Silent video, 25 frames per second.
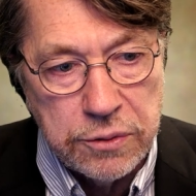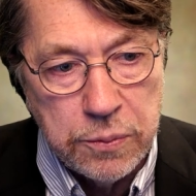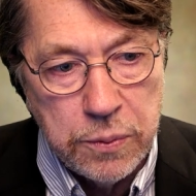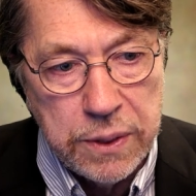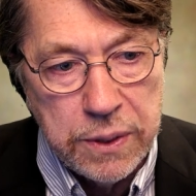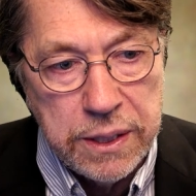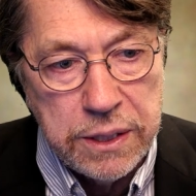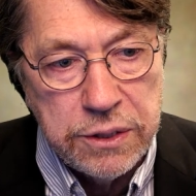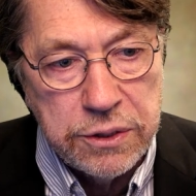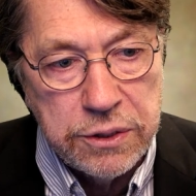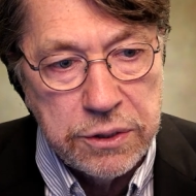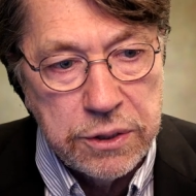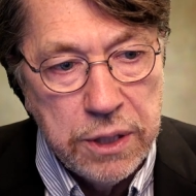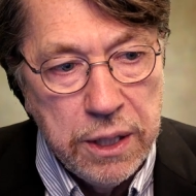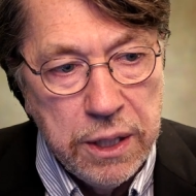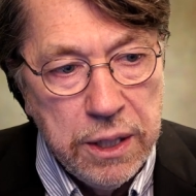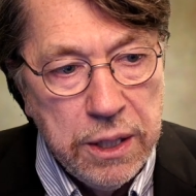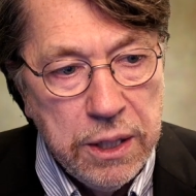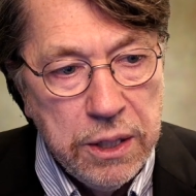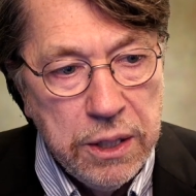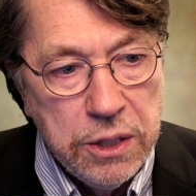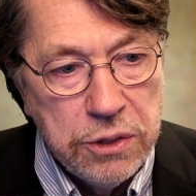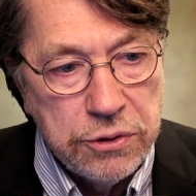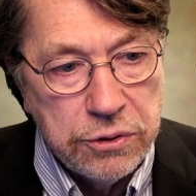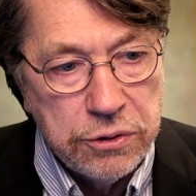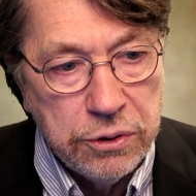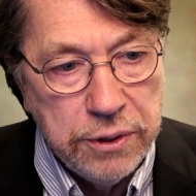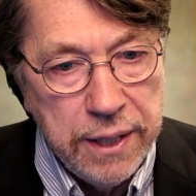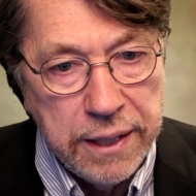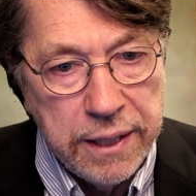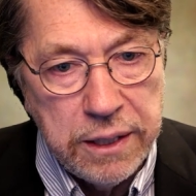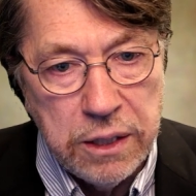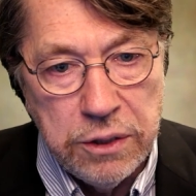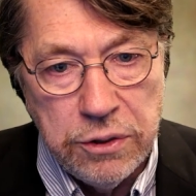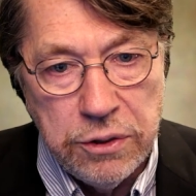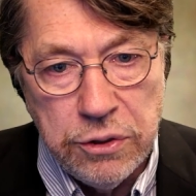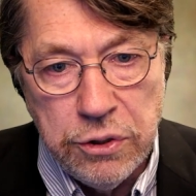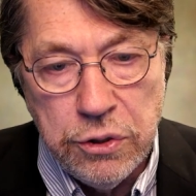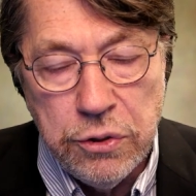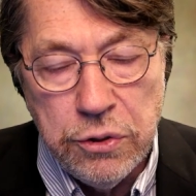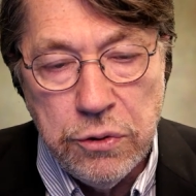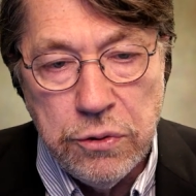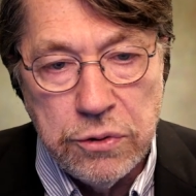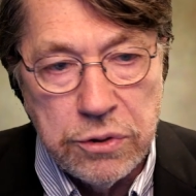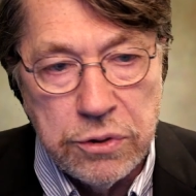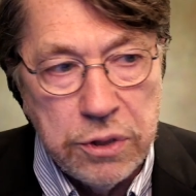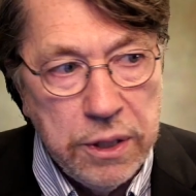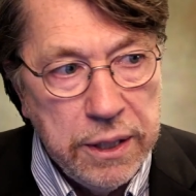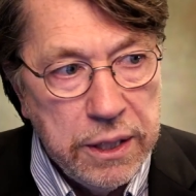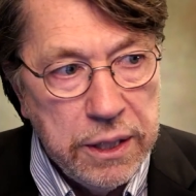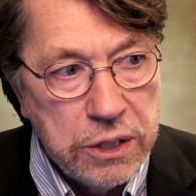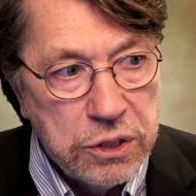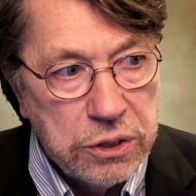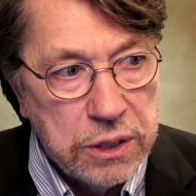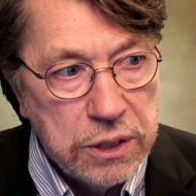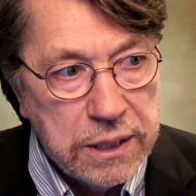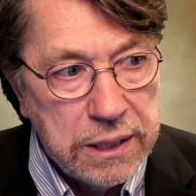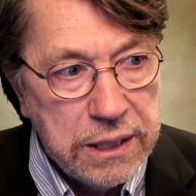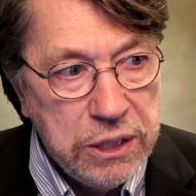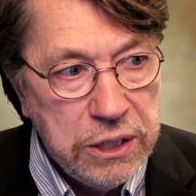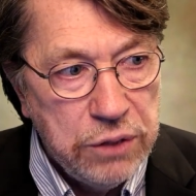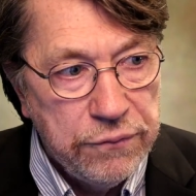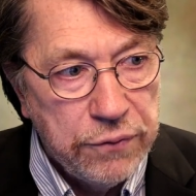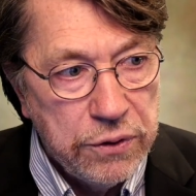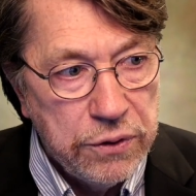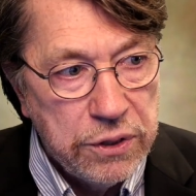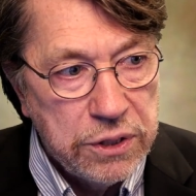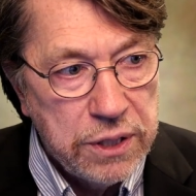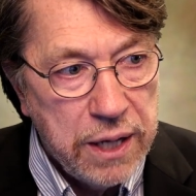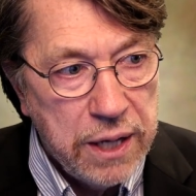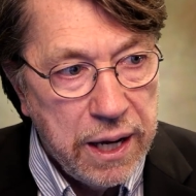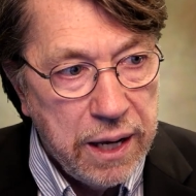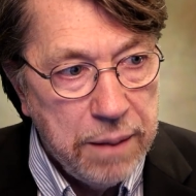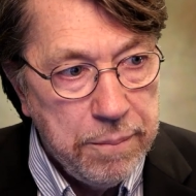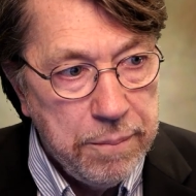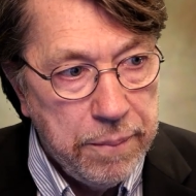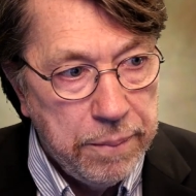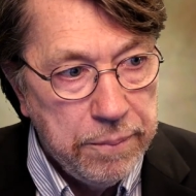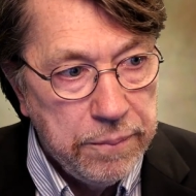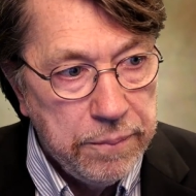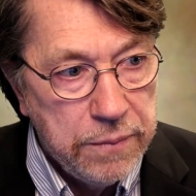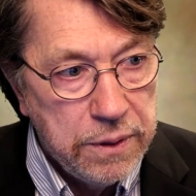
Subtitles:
weeks, so they could use this, at least for the time